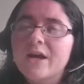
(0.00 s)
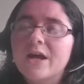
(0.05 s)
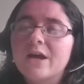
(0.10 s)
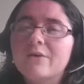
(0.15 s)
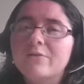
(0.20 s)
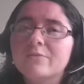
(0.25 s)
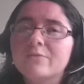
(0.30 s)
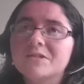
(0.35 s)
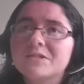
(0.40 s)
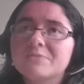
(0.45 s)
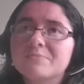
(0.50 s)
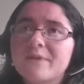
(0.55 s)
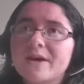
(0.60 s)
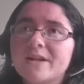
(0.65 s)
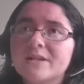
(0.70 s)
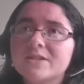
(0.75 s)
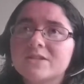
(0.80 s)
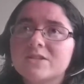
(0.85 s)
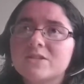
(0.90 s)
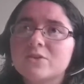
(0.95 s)
It was
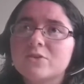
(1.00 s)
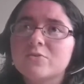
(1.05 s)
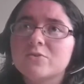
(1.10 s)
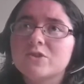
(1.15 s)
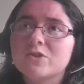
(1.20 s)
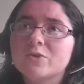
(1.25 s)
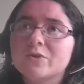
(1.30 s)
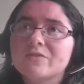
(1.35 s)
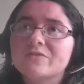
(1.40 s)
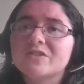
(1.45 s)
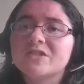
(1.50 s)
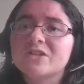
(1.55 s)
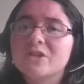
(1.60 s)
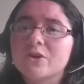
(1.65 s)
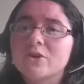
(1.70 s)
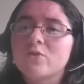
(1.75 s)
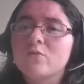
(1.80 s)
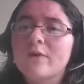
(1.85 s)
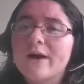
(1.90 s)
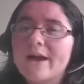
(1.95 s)
meant to sort of
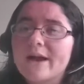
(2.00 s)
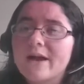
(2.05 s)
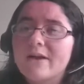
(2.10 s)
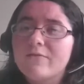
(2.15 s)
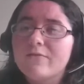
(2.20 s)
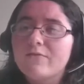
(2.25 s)
steer away